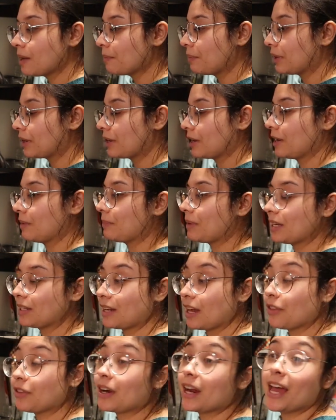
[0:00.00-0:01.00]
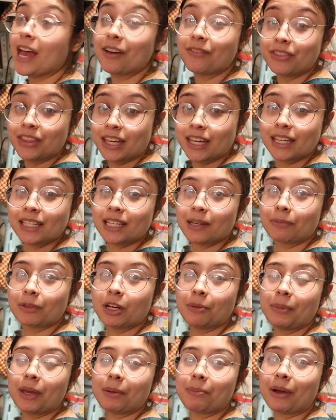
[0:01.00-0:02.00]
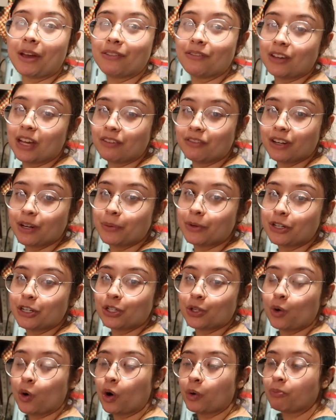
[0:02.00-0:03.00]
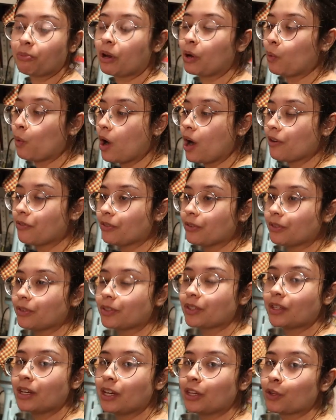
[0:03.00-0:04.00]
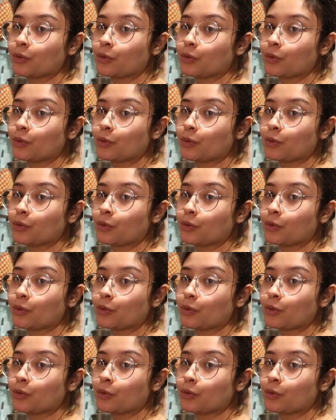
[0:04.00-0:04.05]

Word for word: But um, I, now that I have this, I'm going to make my favorite, which is cornbread waffles.